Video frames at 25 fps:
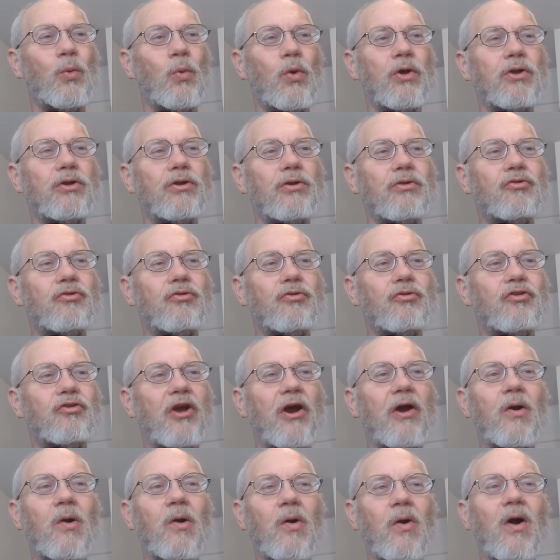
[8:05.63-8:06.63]
would
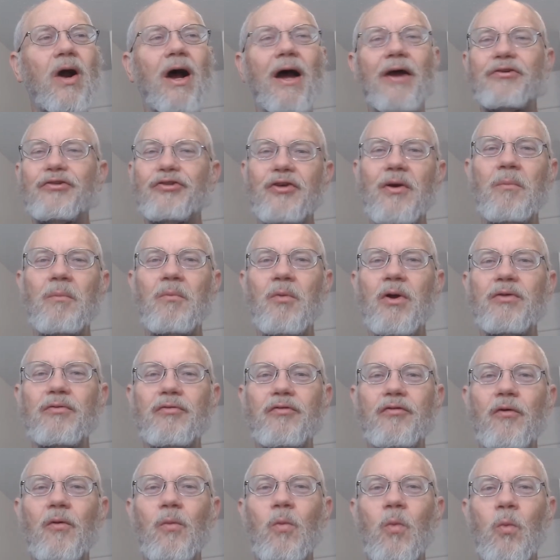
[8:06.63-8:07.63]
terrorize someone
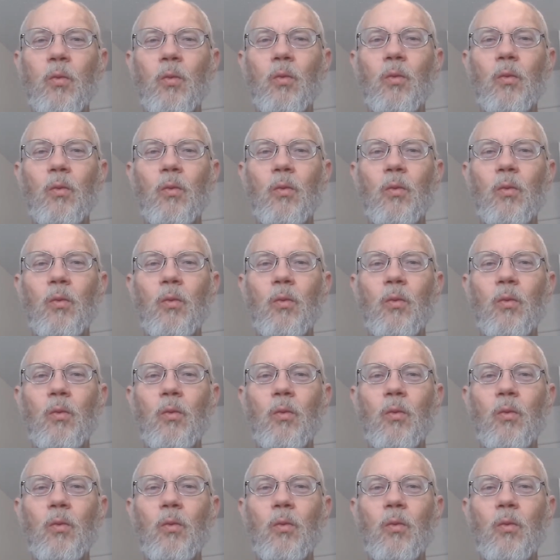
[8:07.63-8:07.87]
for